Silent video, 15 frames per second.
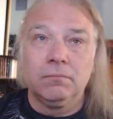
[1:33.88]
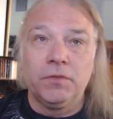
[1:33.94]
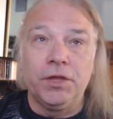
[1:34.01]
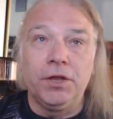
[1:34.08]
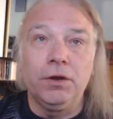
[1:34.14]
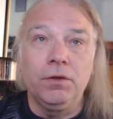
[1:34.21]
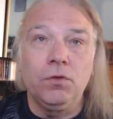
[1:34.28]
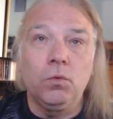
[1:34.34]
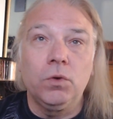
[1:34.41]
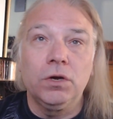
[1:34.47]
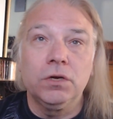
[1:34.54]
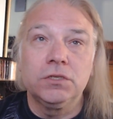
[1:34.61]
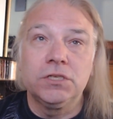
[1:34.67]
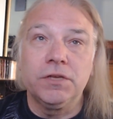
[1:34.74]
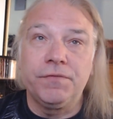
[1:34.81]
Hear the
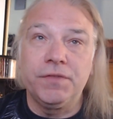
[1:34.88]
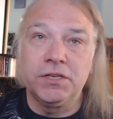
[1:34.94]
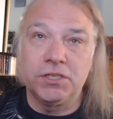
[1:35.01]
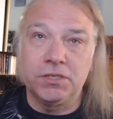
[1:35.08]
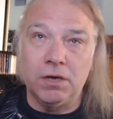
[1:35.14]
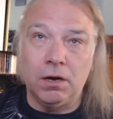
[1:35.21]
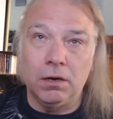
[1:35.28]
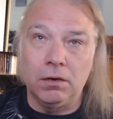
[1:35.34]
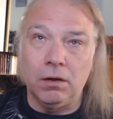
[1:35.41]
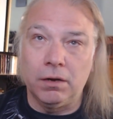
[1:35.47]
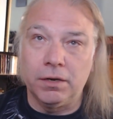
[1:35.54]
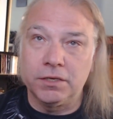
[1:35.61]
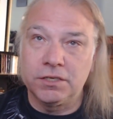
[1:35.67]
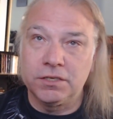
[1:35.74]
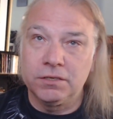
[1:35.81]
words of the star
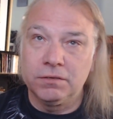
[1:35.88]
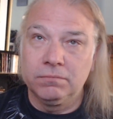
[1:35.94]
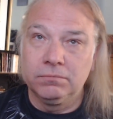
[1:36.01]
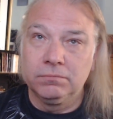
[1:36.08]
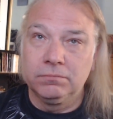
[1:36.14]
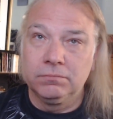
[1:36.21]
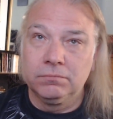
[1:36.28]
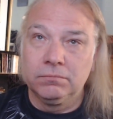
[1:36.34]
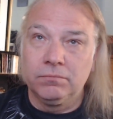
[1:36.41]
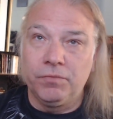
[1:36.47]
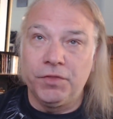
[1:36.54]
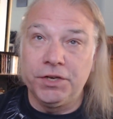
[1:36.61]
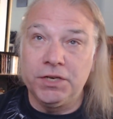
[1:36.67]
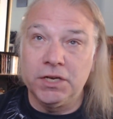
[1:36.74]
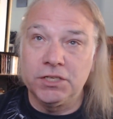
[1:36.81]
goddess,
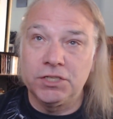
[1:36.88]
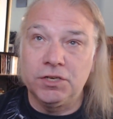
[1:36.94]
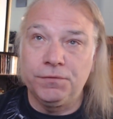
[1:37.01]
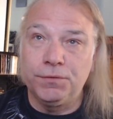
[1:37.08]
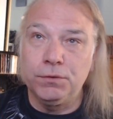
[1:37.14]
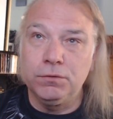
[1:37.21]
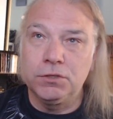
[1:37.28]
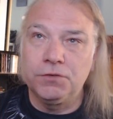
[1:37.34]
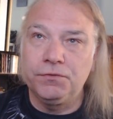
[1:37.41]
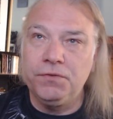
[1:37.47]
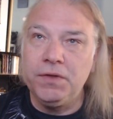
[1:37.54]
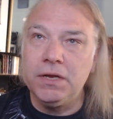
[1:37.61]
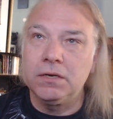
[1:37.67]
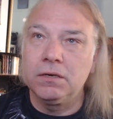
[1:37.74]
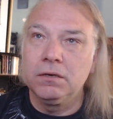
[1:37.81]
the dust of whose
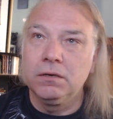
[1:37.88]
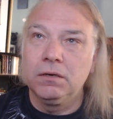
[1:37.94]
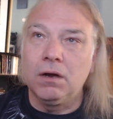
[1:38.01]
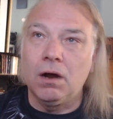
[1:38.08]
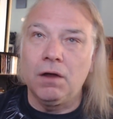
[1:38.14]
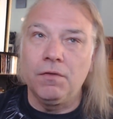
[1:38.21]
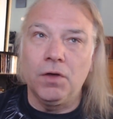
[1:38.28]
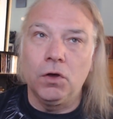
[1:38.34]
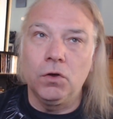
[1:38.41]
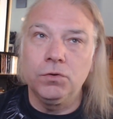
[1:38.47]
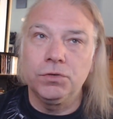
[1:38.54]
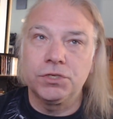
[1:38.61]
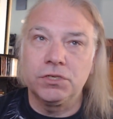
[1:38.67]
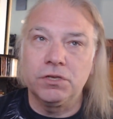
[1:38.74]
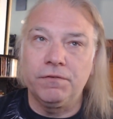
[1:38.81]
feet are the
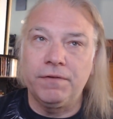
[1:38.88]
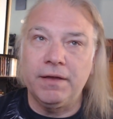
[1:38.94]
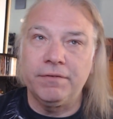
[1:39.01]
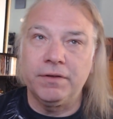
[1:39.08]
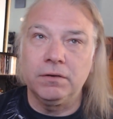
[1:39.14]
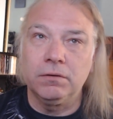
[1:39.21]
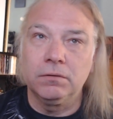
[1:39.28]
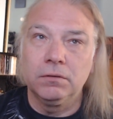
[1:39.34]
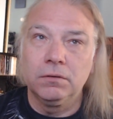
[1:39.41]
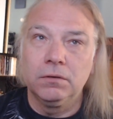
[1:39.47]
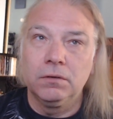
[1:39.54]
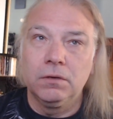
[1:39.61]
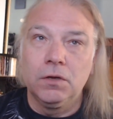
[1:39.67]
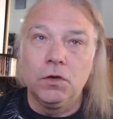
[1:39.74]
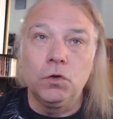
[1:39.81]
hosts of heaven,
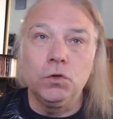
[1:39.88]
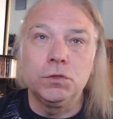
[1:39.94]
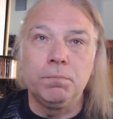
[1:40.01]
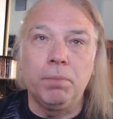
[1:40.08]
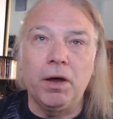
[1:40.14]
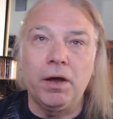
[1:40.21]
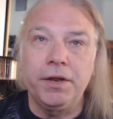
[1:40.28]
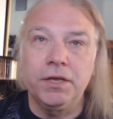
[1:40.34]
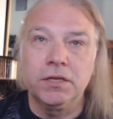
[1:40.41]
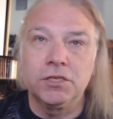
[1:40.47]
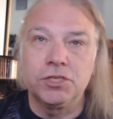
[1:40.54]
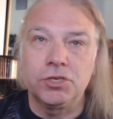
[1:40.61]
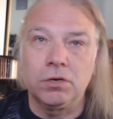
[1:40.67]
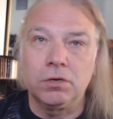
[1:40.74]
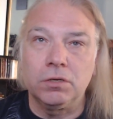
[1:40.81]
whose body
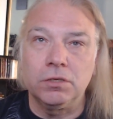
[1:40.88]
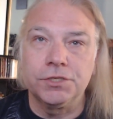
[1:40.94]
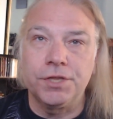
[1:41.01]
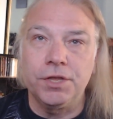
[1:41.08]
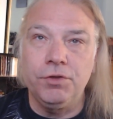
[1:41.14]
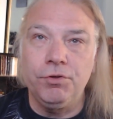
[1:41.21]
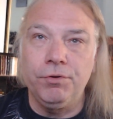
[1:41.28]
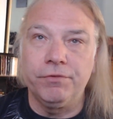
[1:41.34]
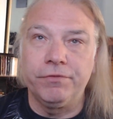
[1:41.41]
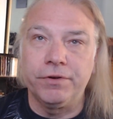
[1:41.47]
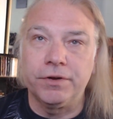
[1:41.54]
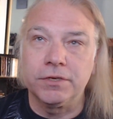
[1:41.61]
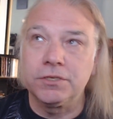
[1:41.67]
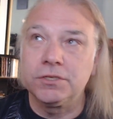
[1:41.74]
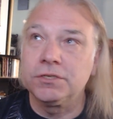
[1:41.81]
encircles the
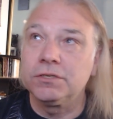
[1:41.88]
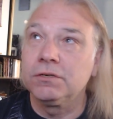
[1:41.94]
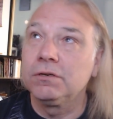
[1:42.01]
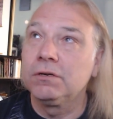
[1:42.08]
universe: